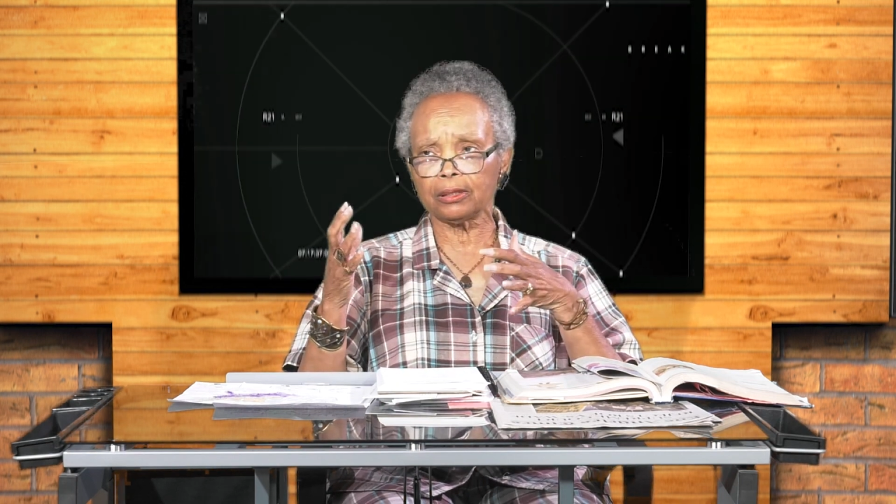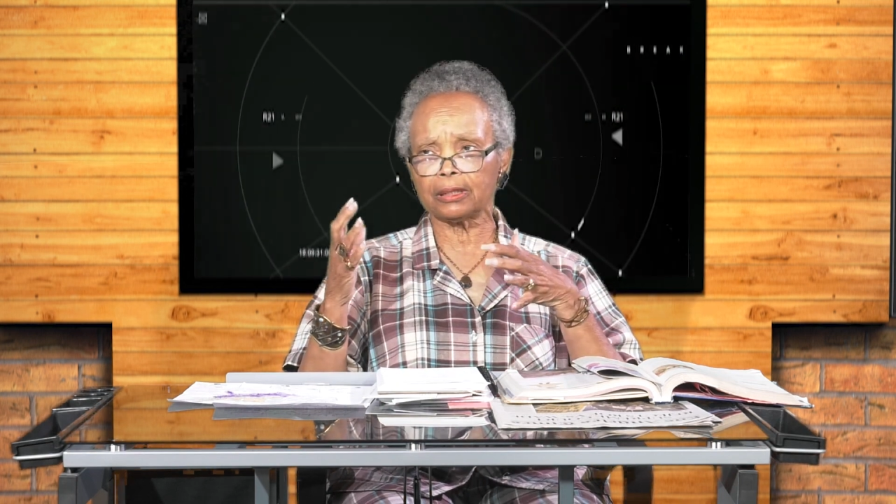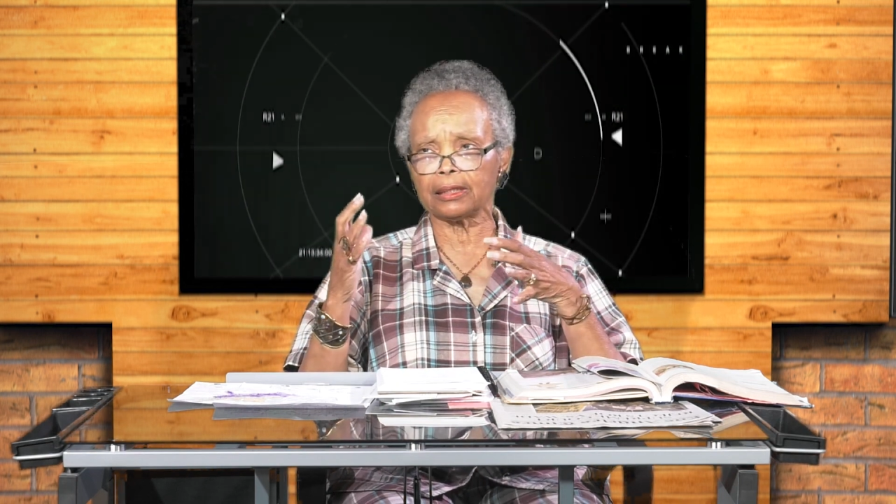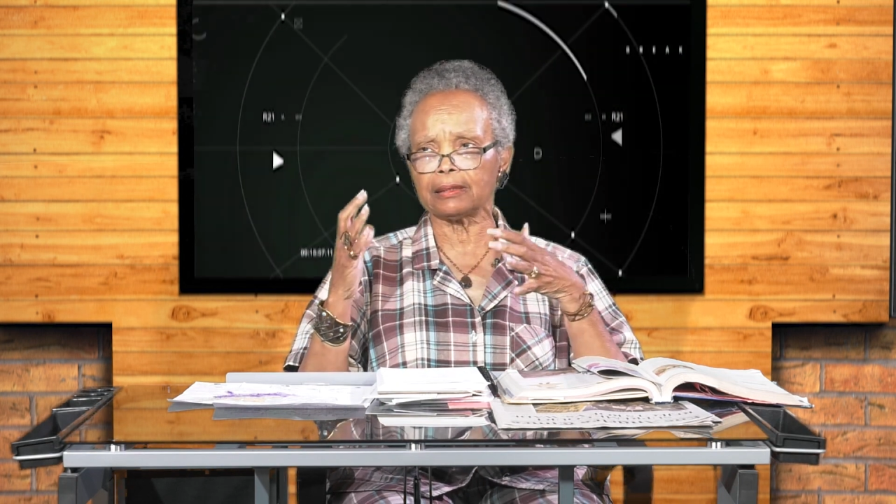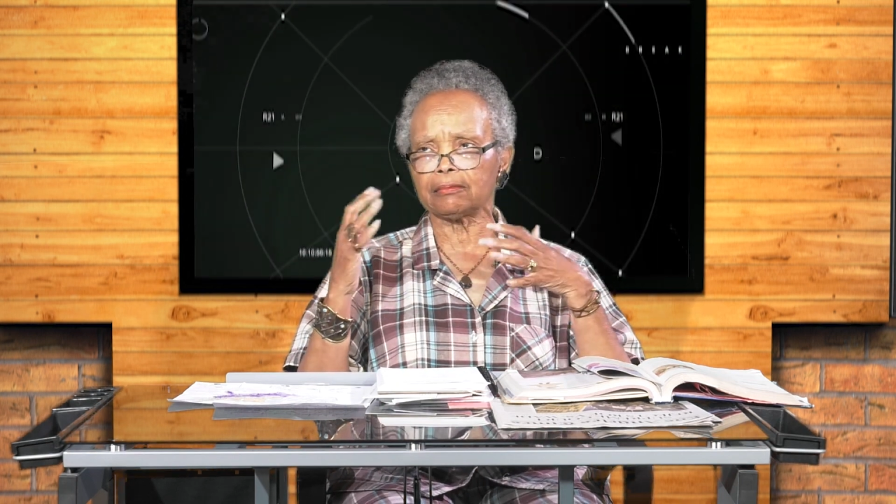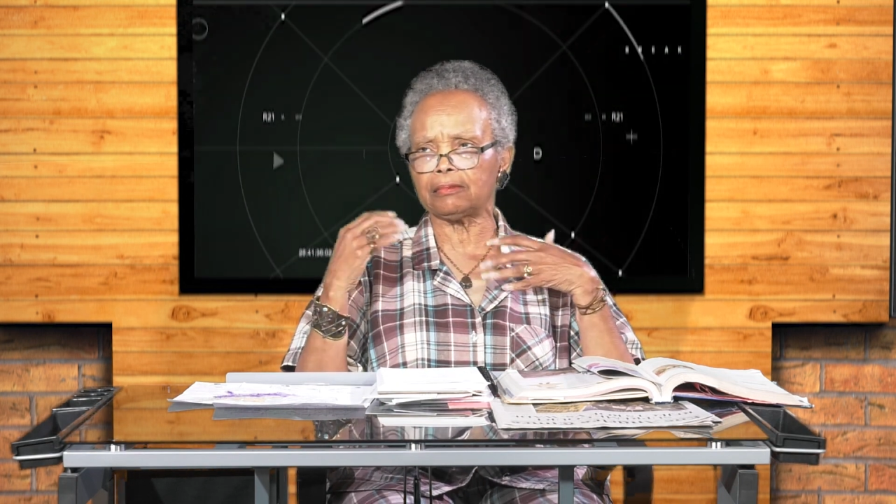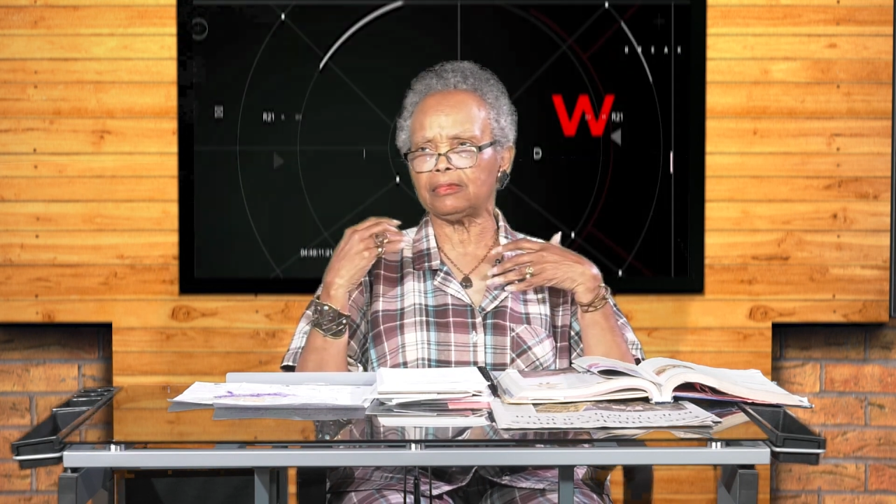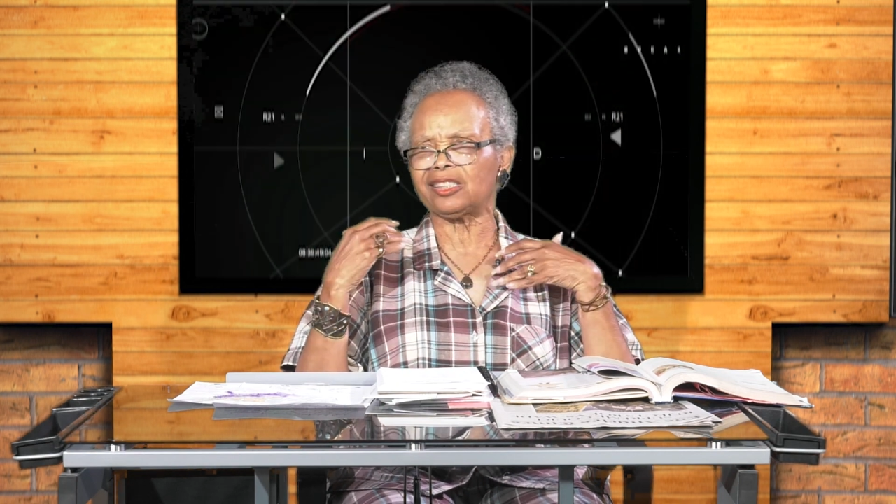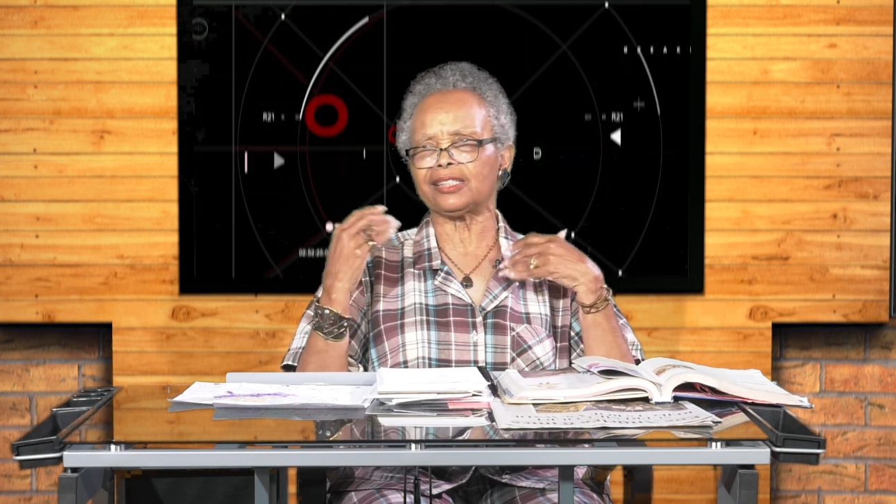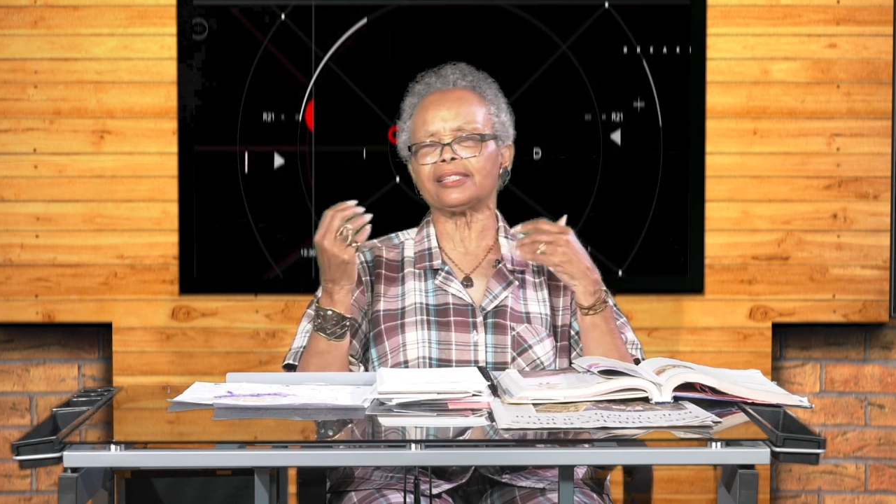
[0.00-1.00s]

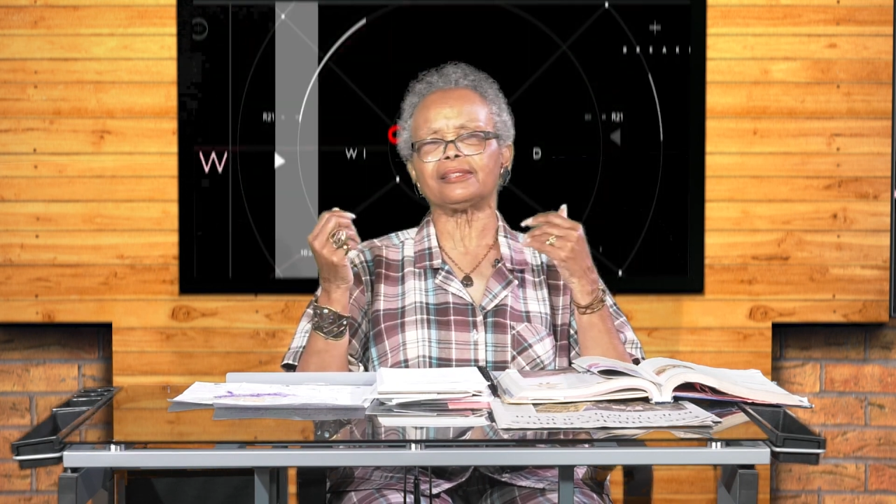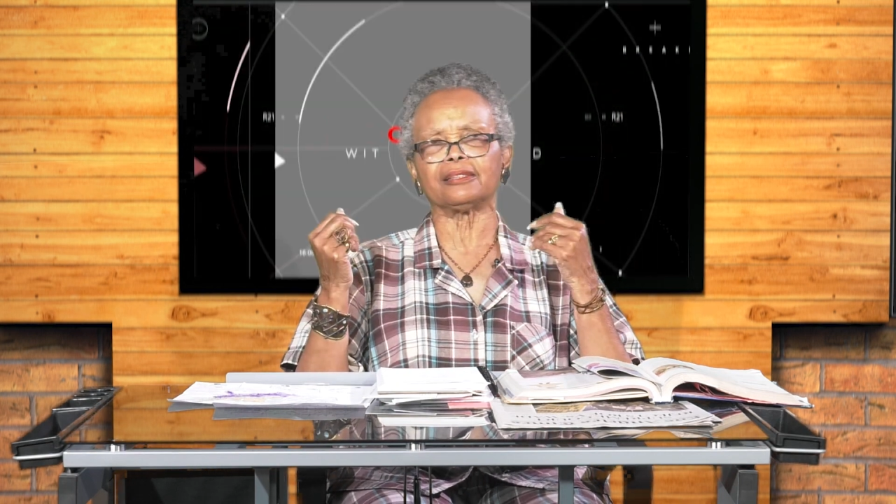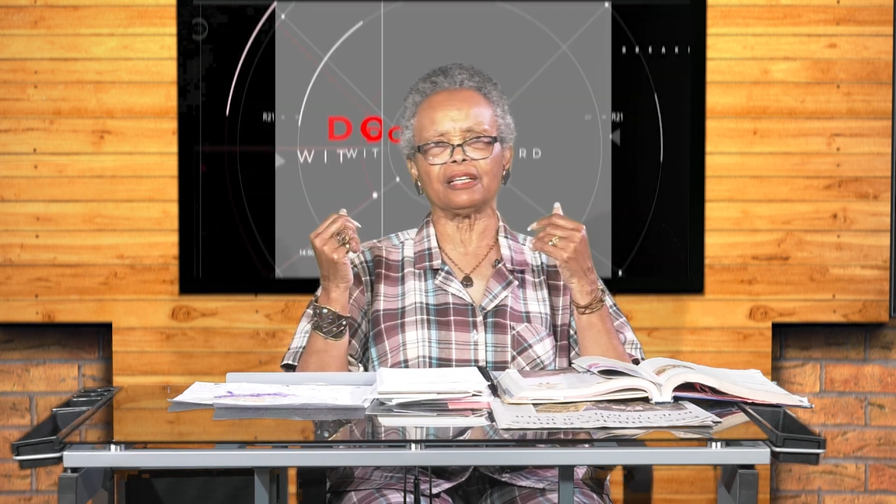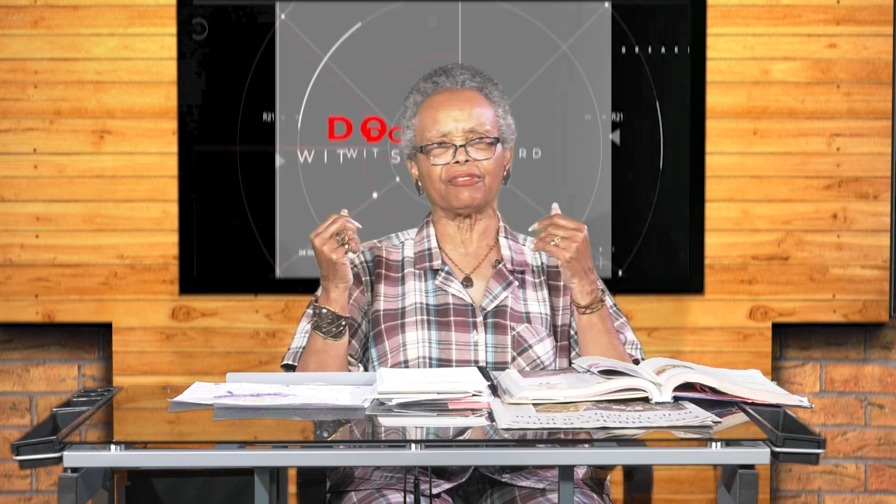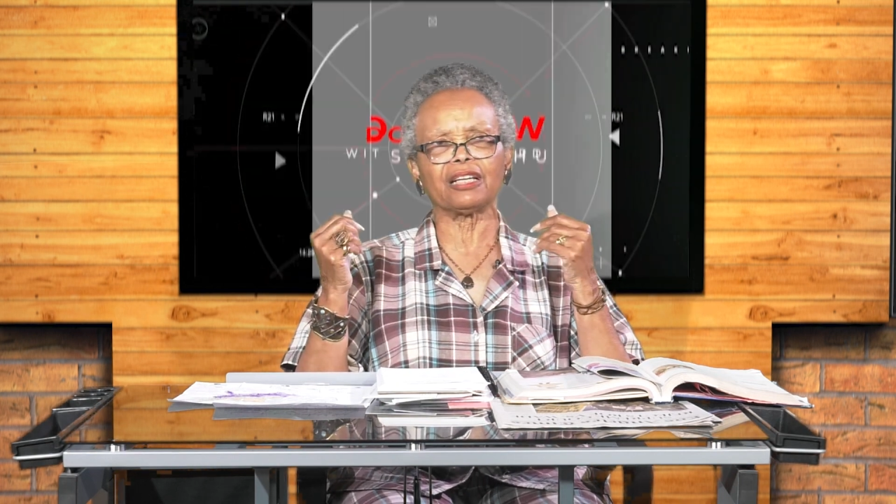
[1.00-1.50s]
consisted of